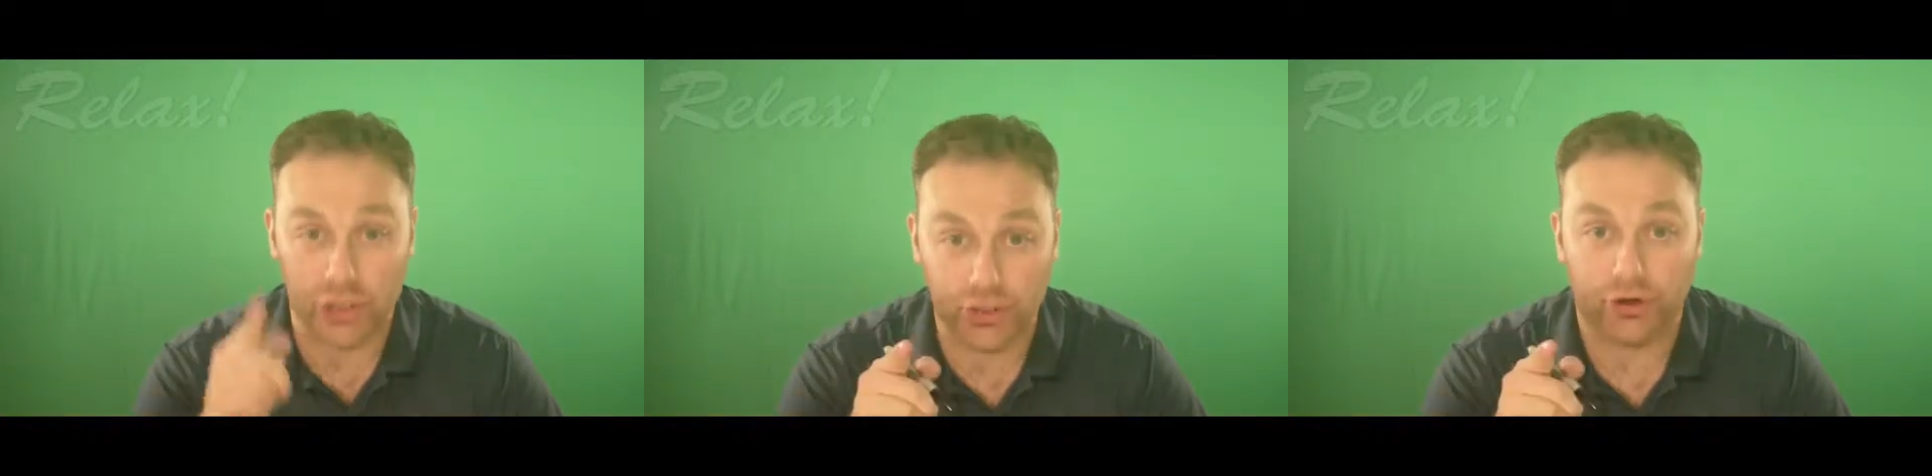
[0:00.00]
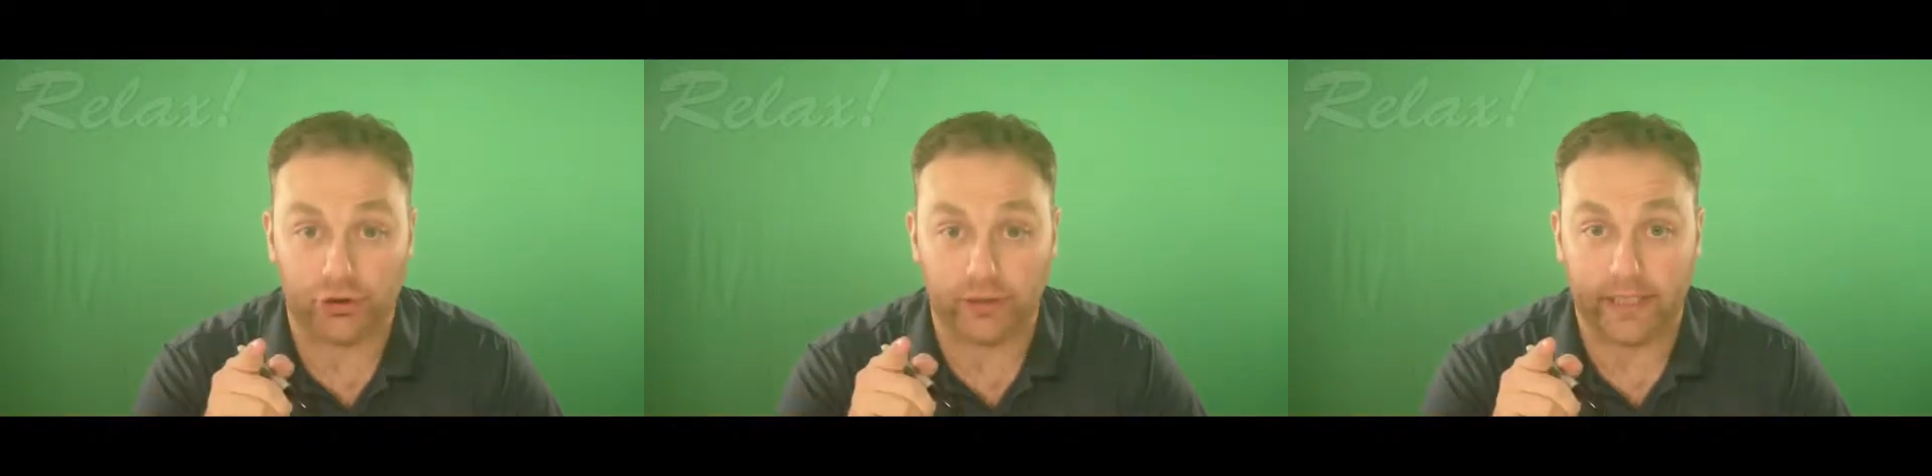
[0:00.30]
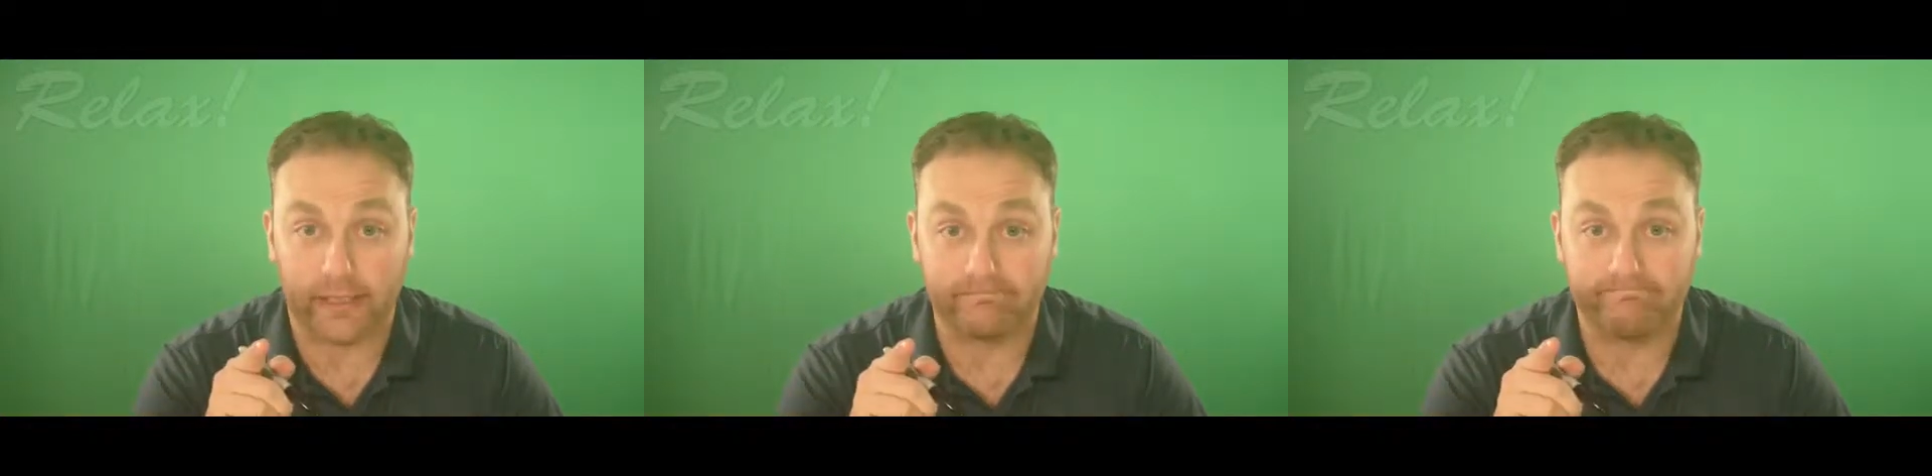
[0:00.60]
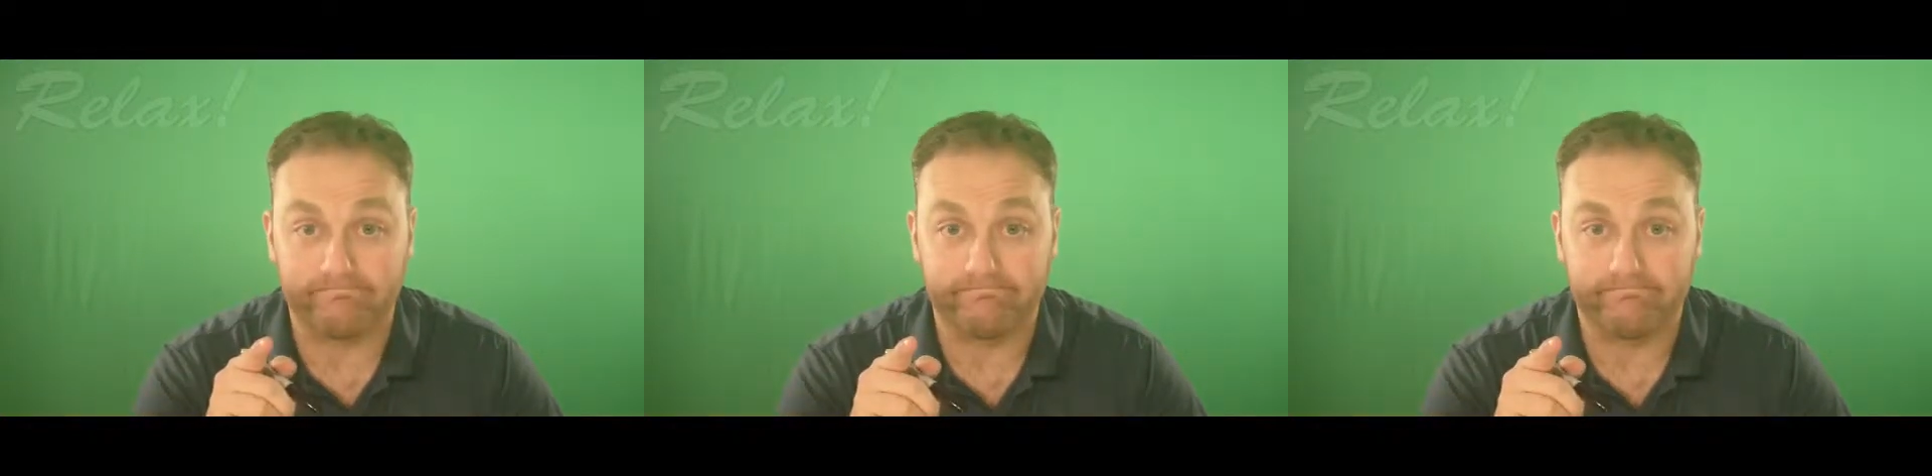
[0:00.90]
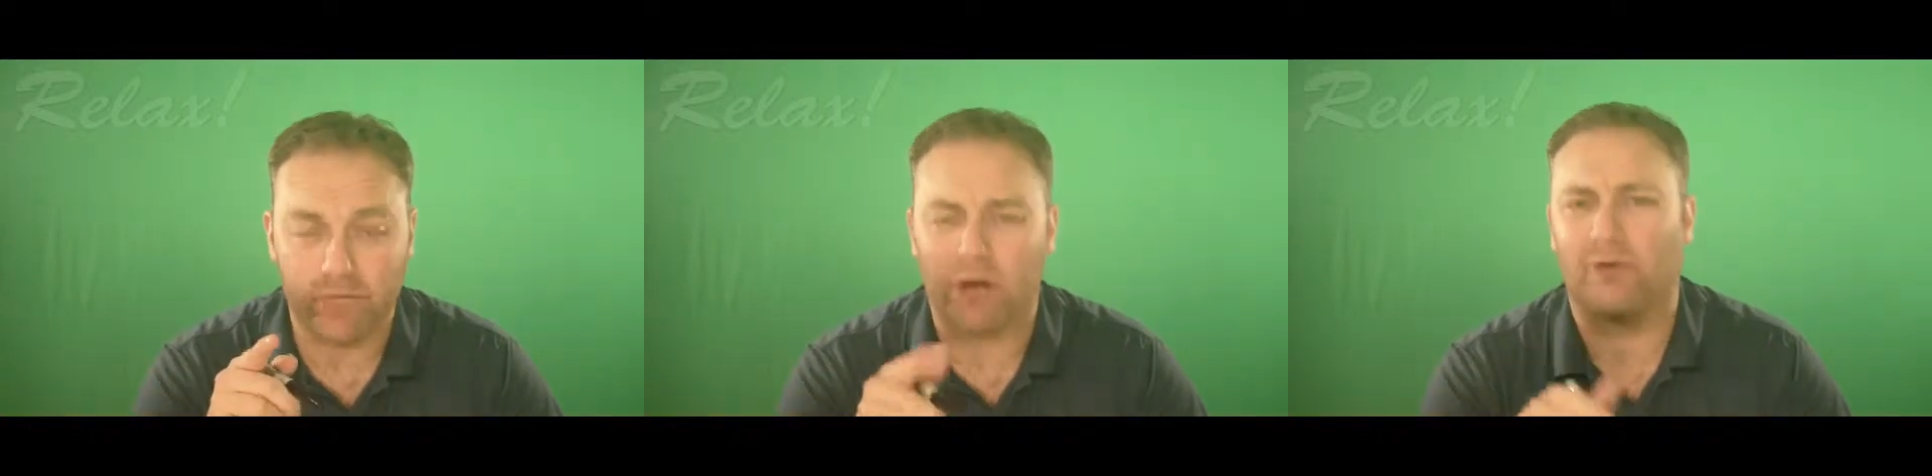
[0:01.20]
Journaling.
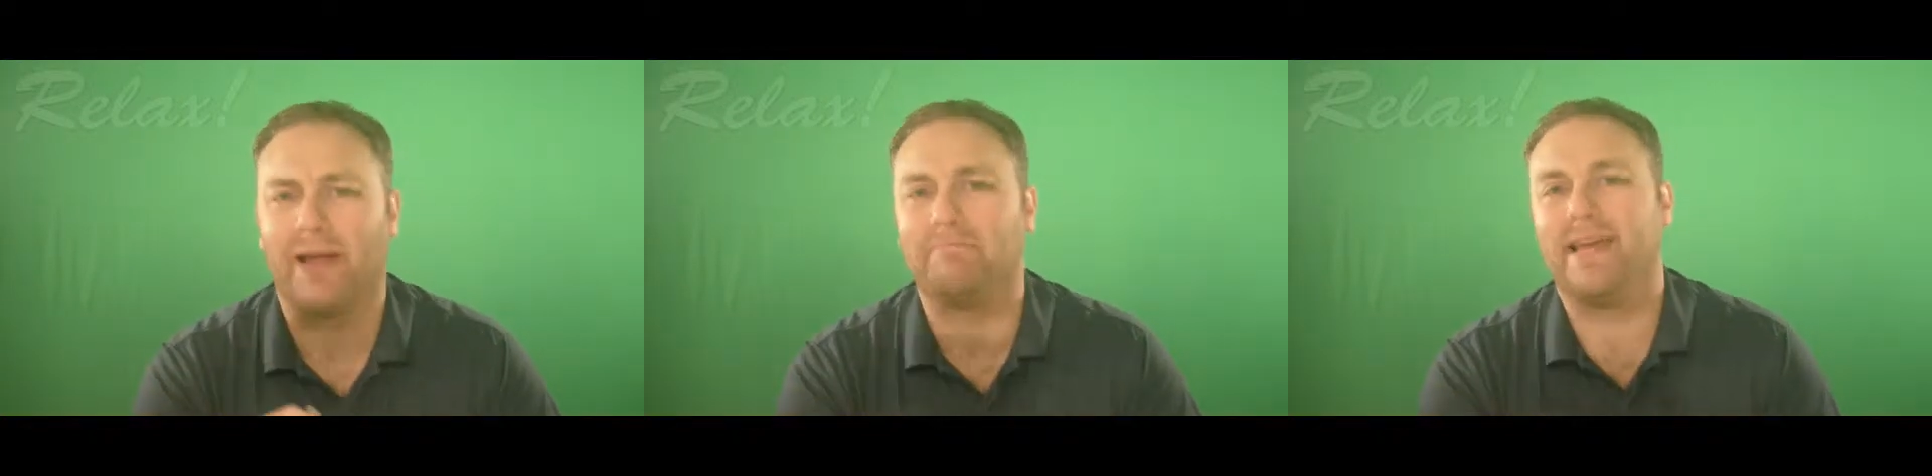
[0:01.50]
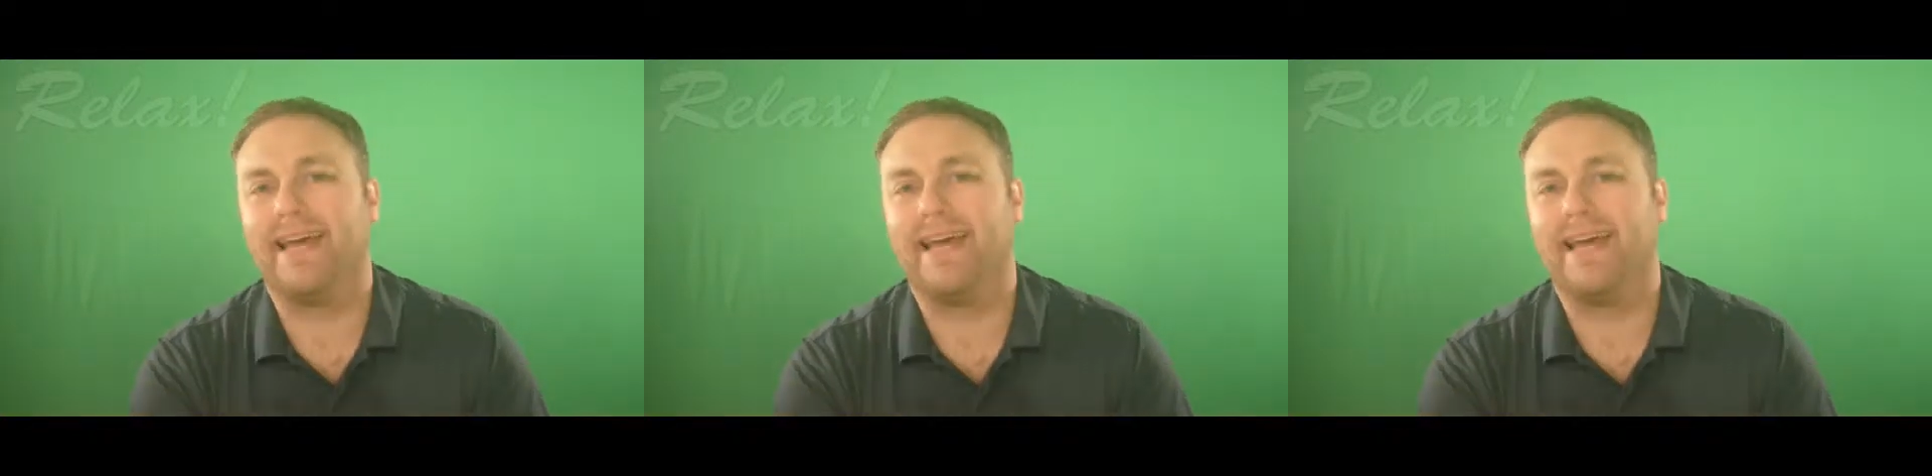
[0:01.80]
Alright.